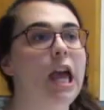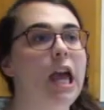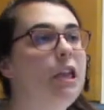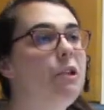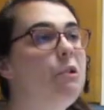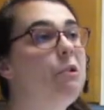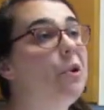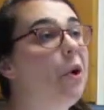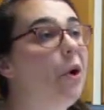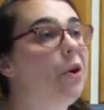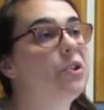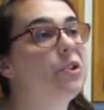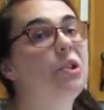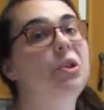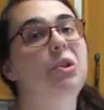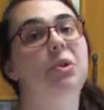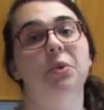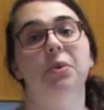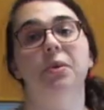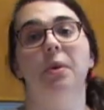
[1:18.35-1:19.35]
You can also
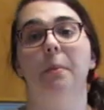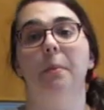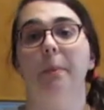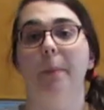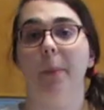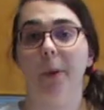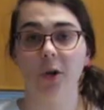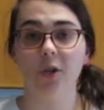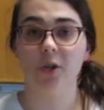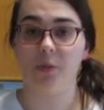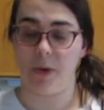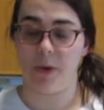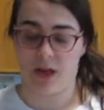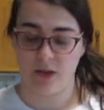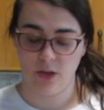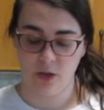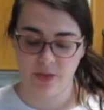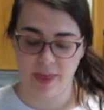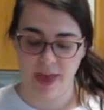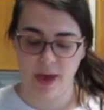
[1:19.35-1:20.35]
use a
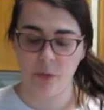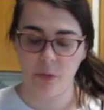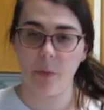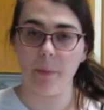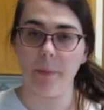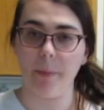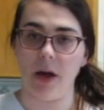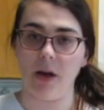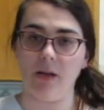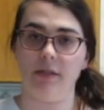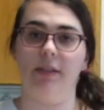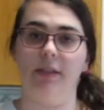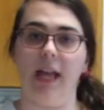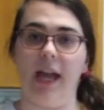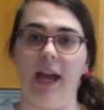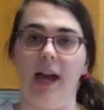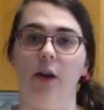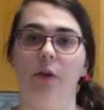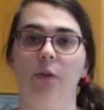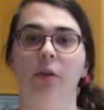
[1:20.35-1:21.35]
marshmallow. That will melt
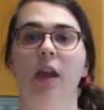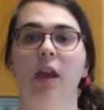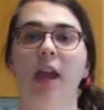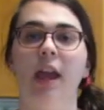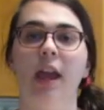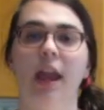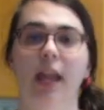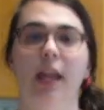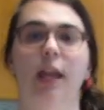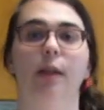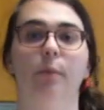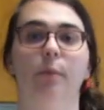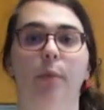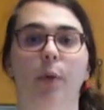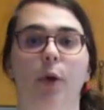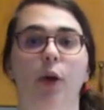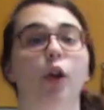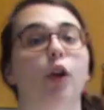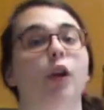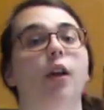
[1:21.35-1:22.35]
down and
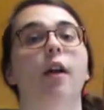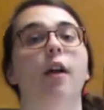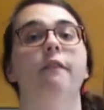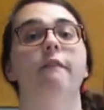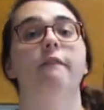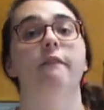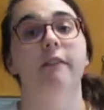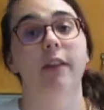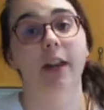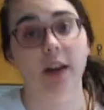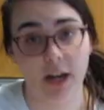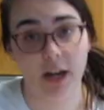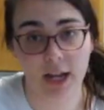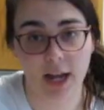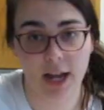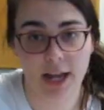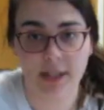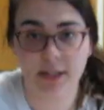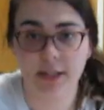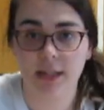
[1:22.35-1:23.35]
burn very
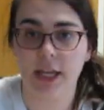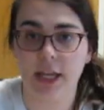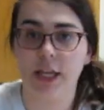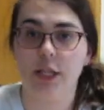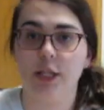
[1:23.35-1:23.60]
nicely.